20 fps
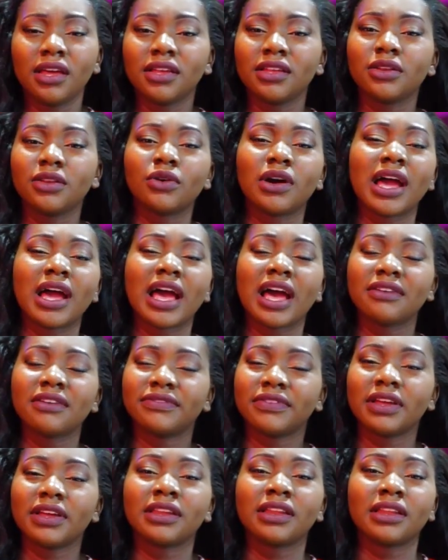You know, I
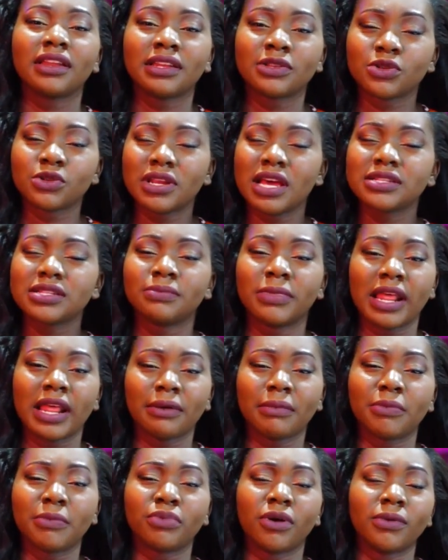have, so that's my
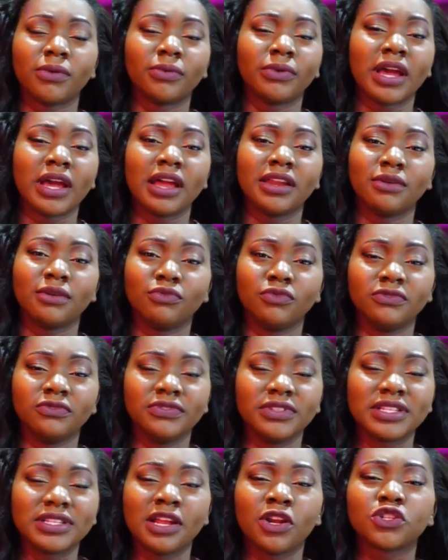problem with Ghanaian
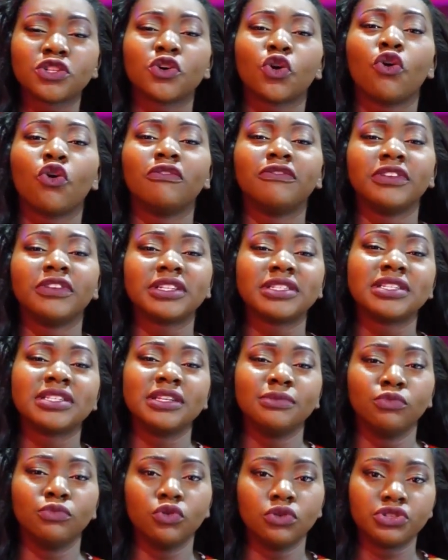movies, a lot of
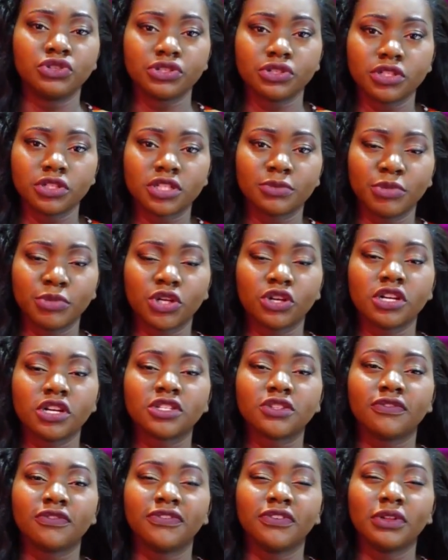conflicting emotions,
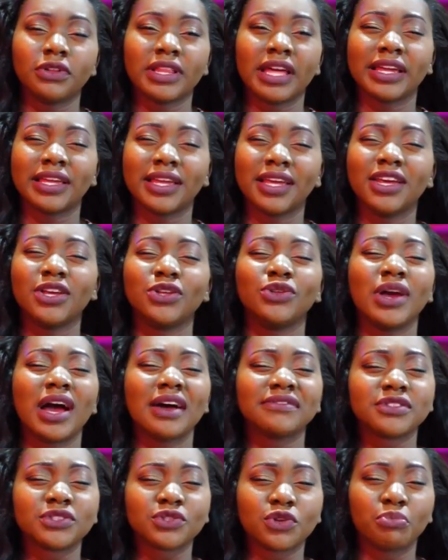because you feel like you
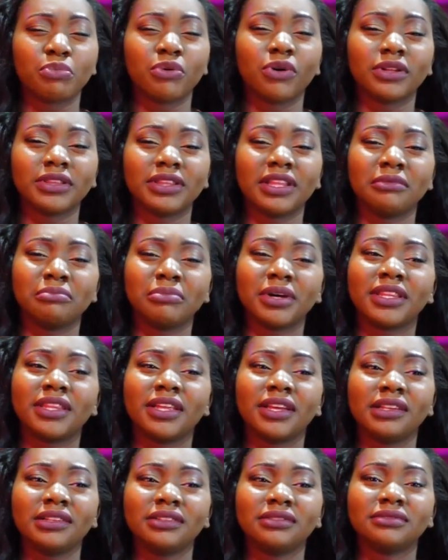have to support them, but
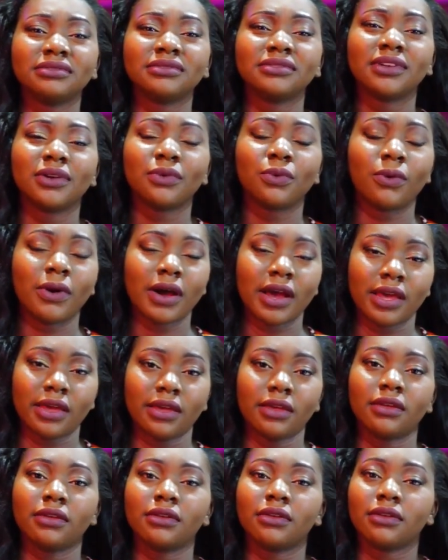then why?
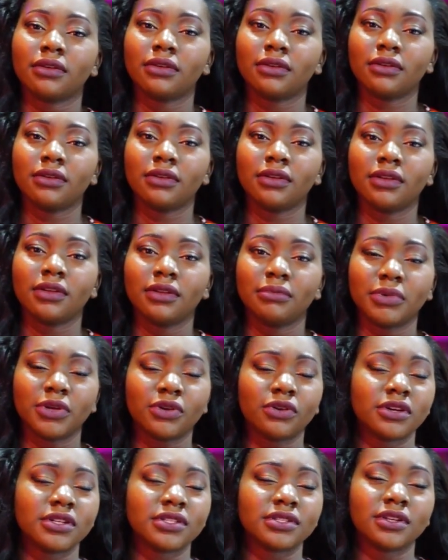
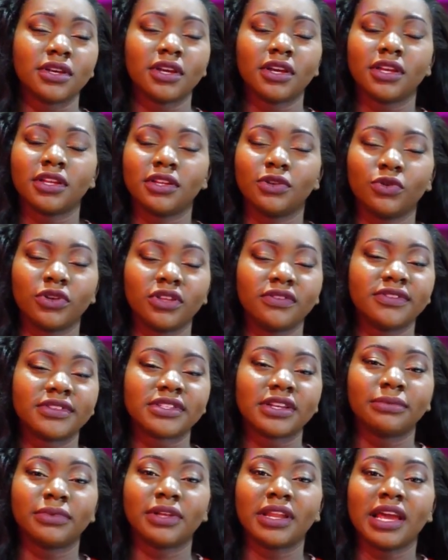Because they'll give you
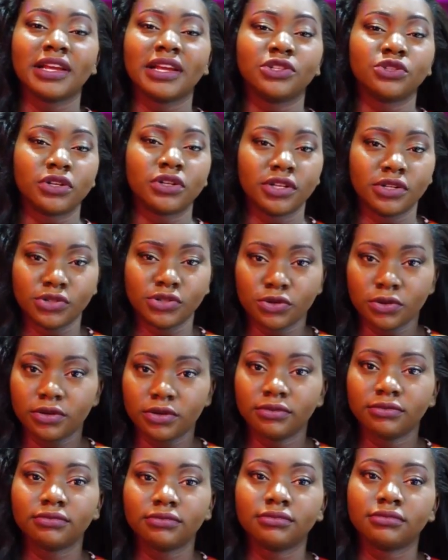something like John and John